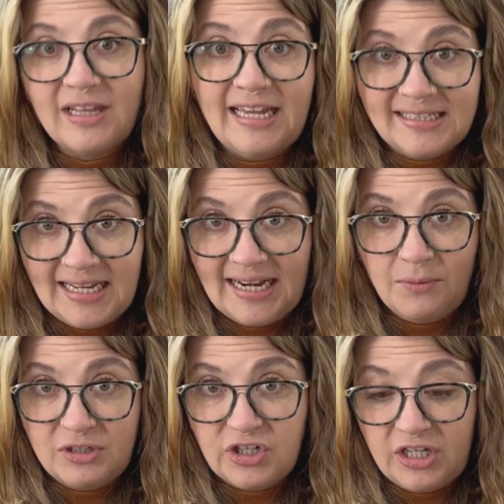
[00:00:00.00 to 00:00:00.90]

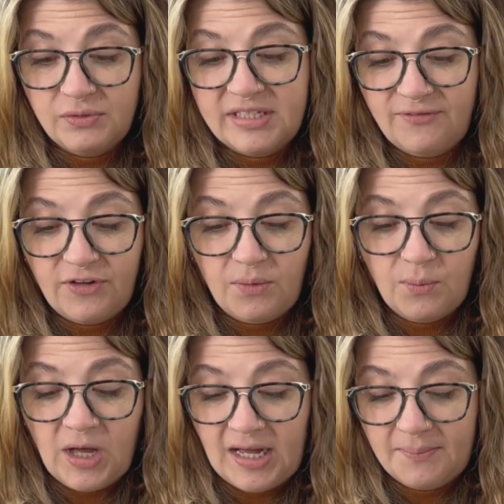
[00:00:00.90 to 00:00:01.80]
I used different
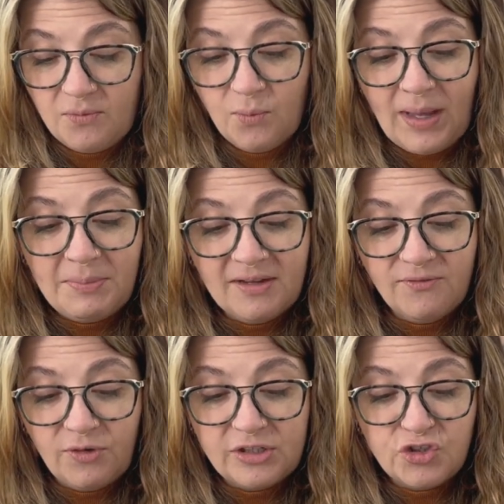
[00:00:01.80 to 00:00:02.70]
webbing
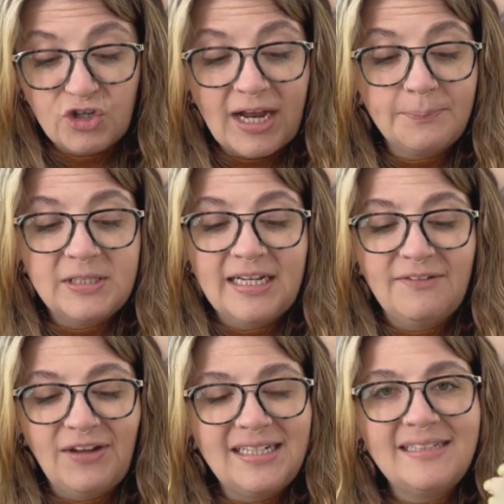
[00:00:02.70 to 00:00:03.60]
for the straps. And if
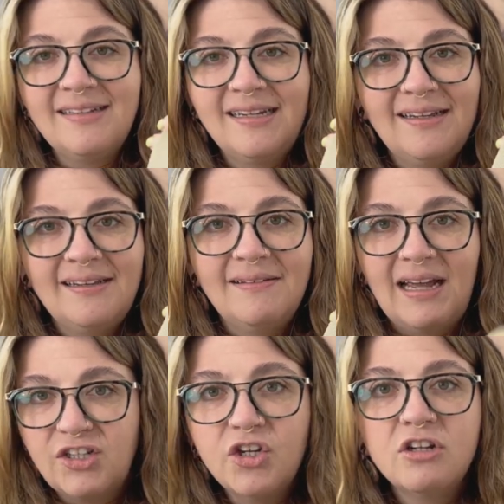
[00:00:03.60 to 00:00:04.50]
I
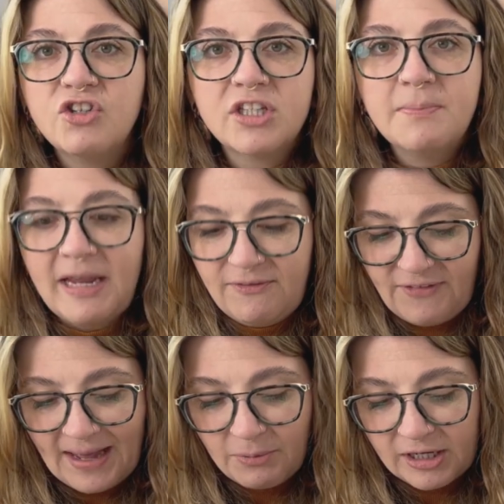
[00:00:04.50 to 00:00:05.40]
should have just made
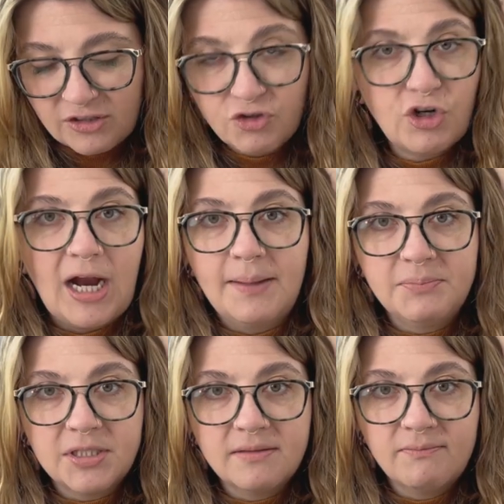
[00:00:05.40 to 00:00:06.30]
fabric
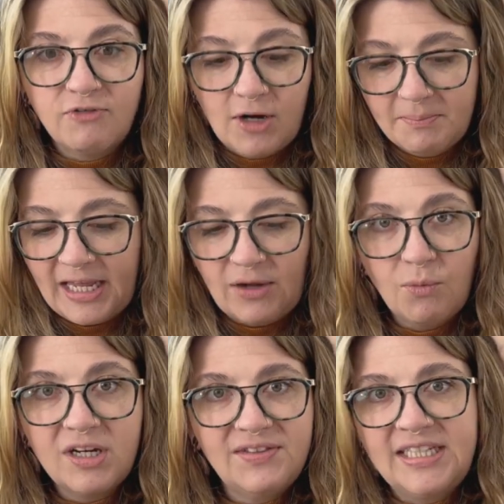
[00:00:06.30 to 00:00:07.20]
straps from like
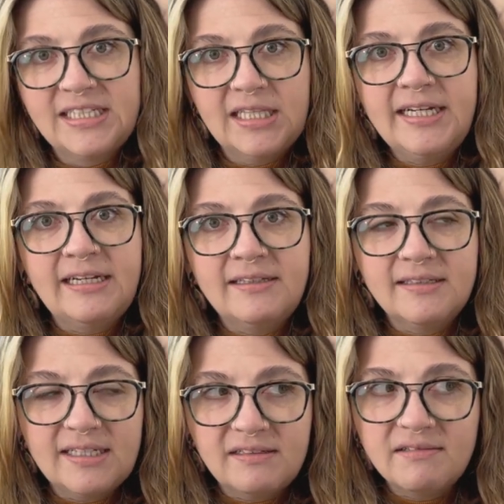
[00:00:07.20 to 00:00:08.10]
one of these
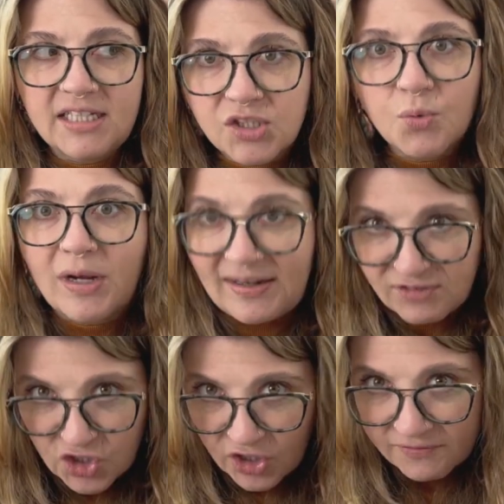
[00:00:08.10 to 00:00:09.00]
linens. That's what I
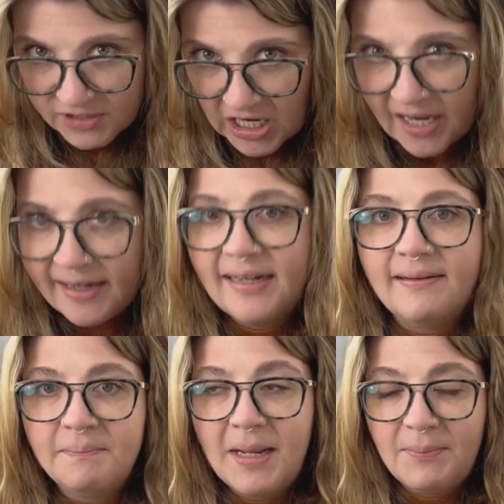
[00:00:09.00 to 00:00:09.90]
should have done. And
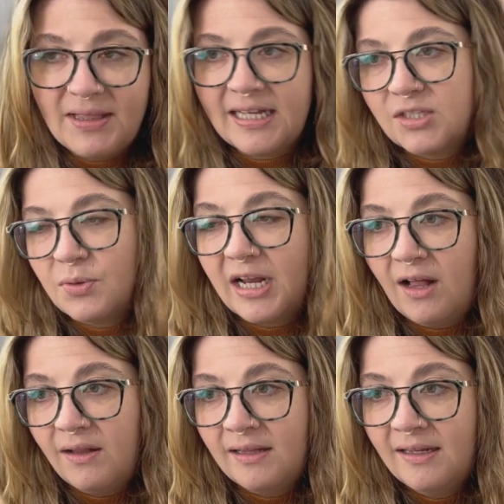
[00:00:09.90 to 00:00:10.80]
maybe that's what
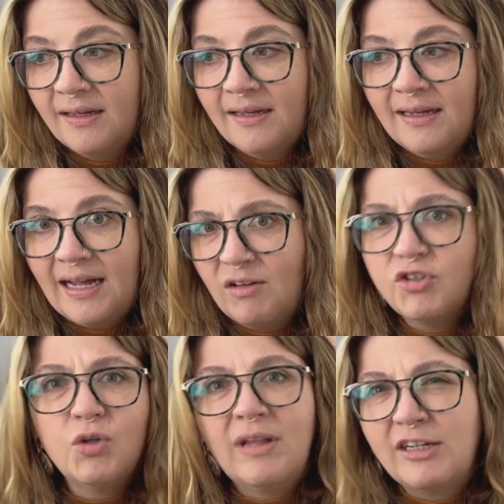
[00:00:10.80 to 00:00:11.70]
I'll
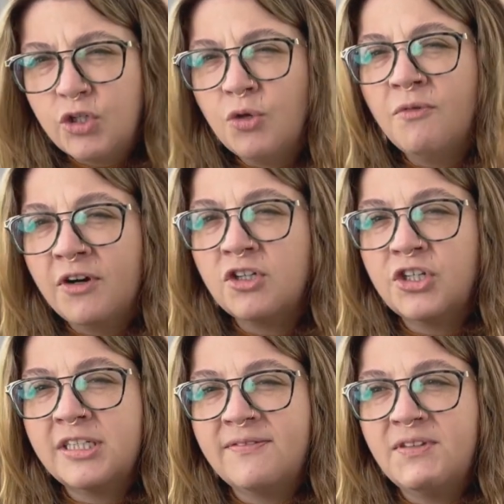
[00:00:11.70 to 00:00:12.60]
do, like 2
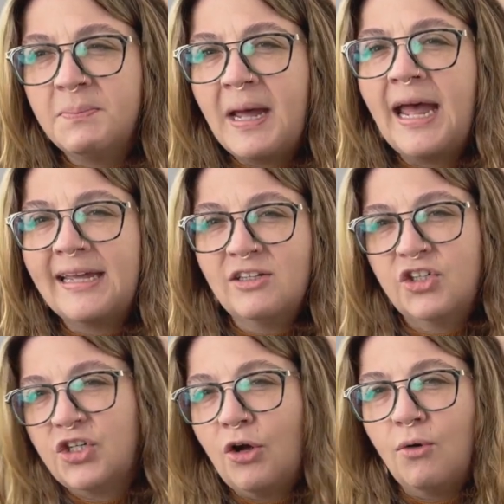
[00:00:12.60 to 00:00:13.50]
versions of the bag and
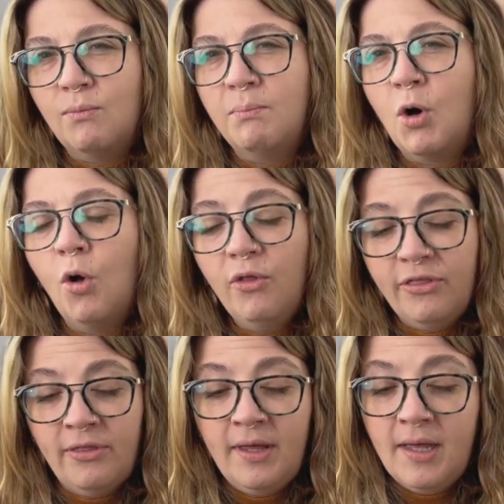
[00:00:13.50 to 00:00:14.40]
show both.
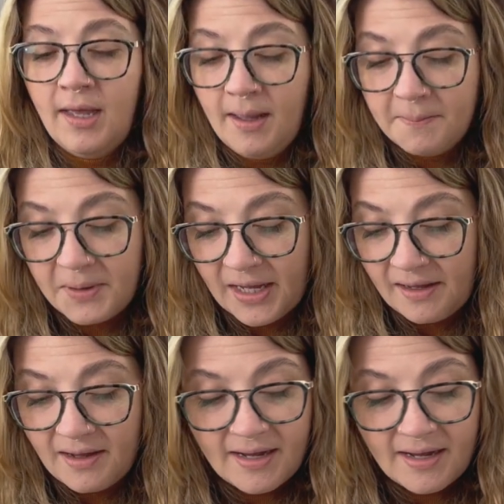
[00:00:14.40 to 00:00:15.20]
But